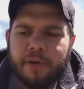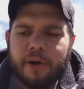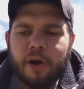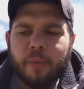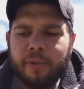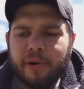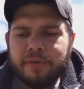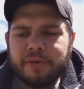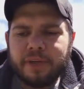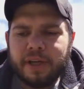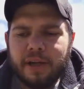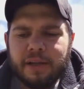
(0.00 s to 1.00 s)
are pros
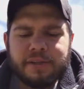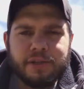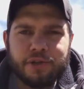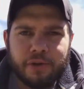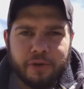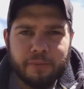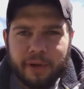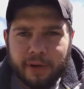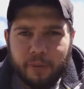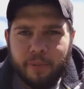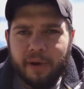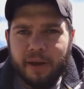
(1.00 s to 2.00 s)
and cons to shooting
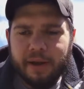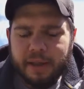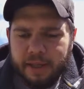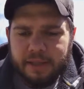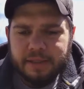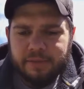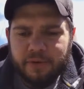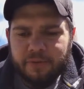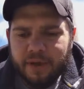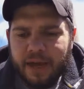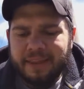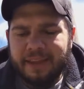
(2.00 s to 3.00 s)
bigger broadheads. If you've
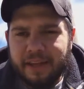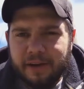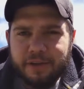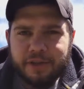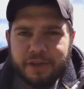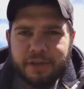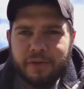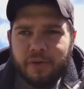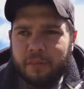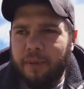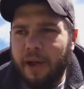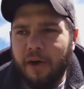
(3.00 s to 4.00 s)
got the energy to do
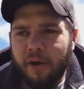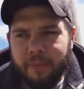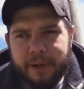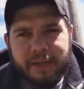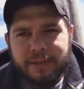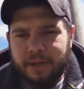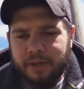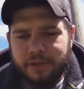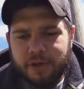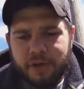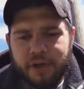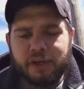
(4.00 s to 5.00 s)
it, by all means on a
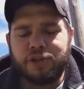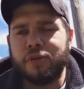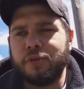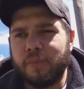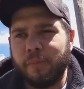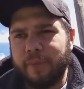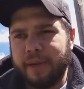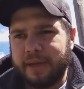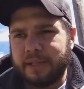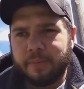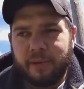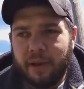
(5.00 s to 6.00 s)
turkey, shoot the
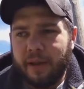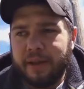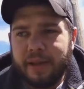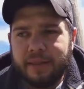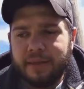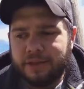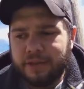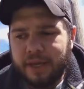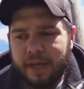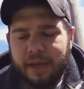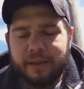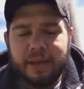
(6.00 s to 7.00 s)
biggest broadhead that you
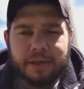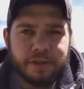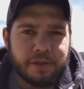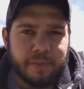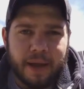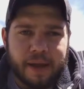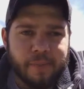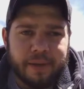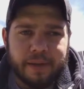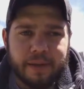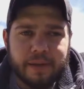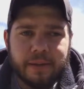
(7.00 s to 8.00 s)
can. That's just my
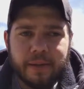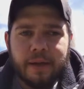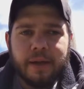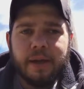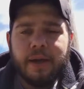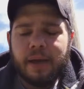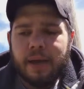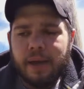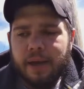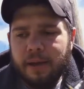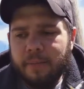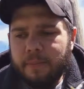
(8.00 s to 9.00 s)
opinion.
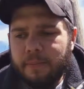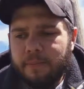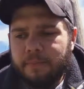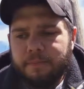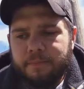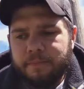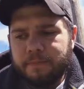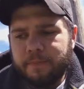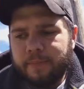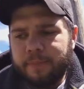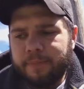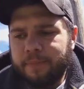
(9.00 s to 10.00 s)

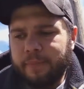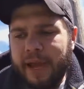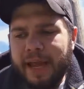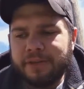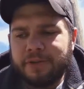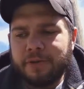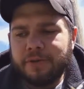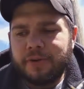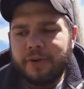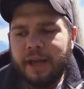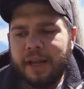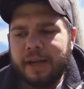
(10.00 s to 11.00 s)
Pass-throughs
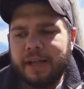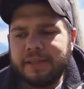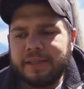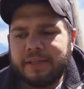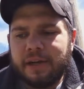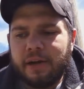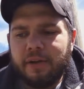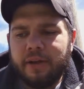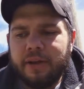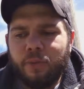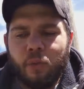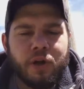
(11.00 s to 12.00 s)
are not
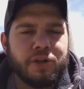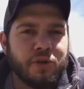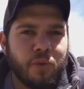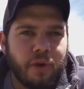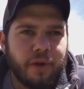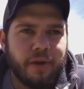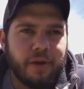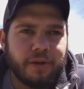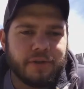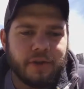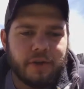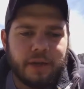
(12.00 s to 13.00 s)
necessarily what you want on
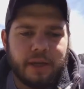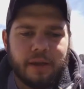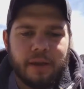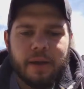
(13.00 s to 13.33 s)
a turkey.